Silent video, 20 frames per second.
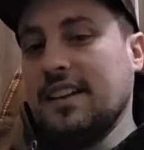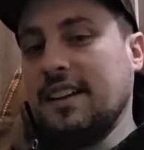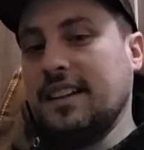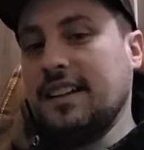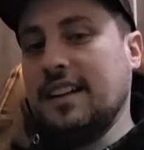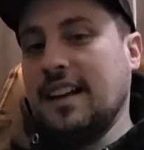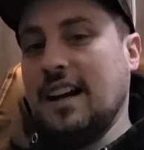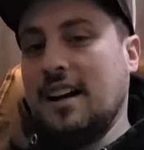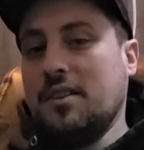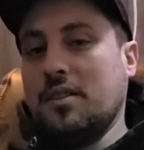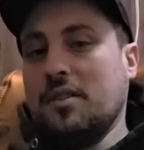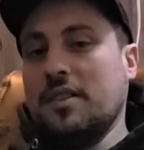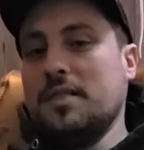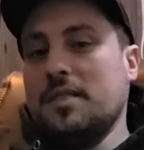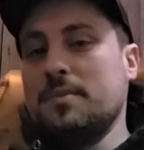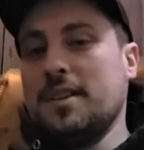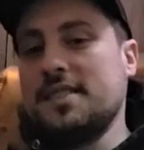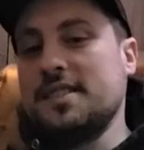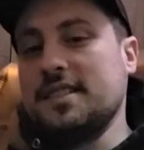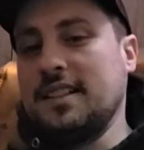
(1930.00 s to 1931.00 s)
an
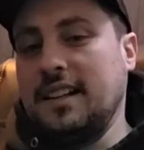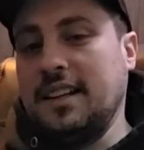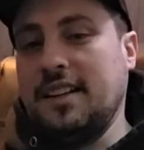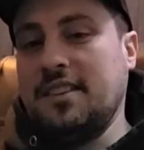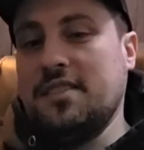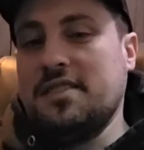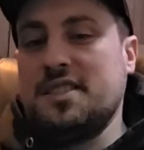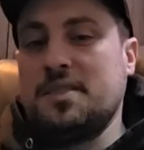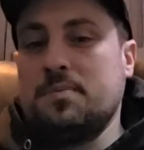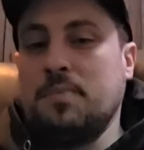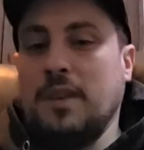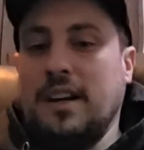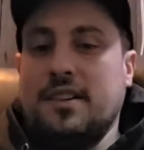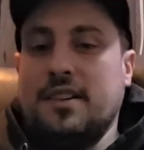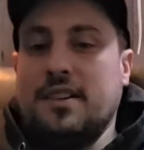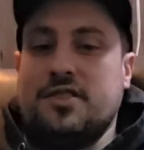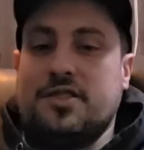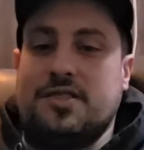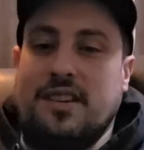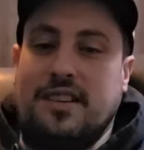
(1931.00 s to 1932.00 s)
algorithm doesn't like your
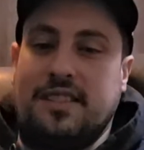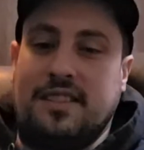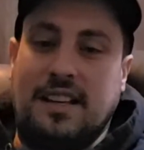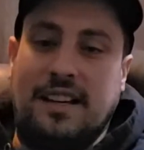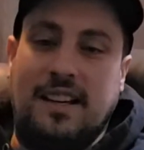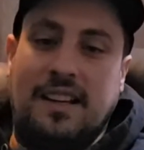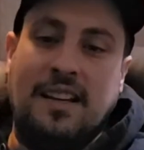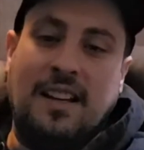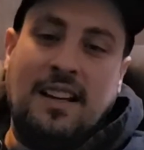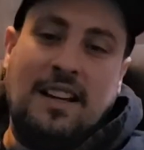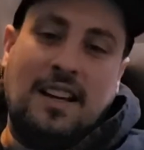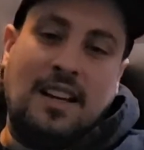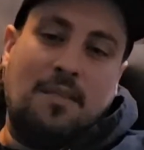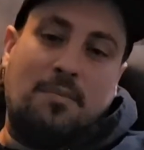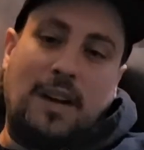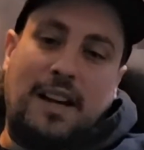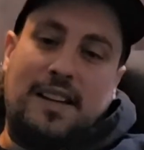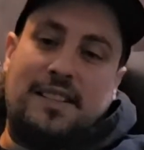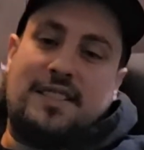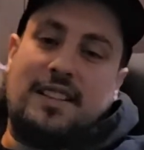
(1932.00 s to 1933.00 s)
speech, that they
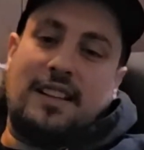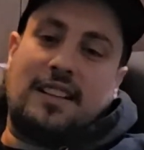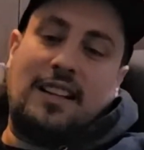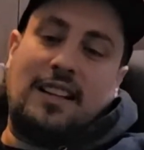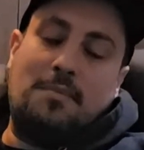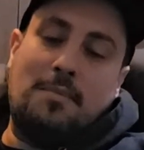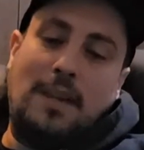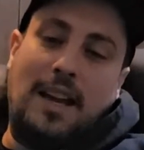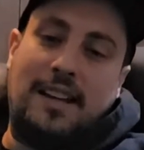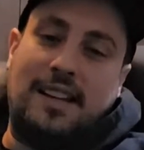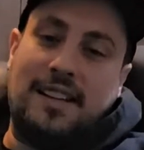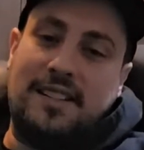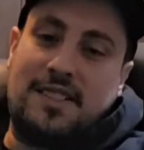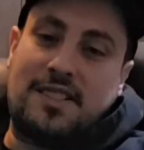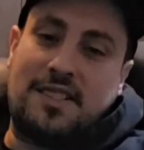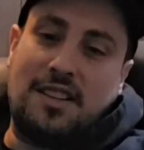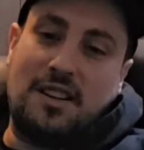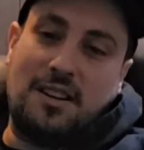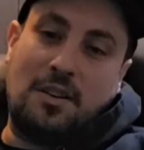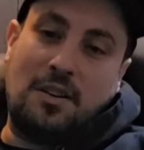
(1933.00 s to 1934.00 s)
basically make it
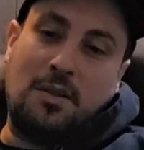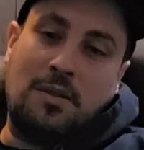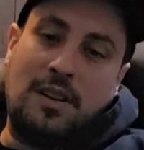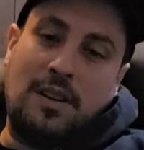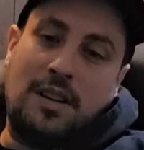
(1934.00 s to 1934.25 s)
so...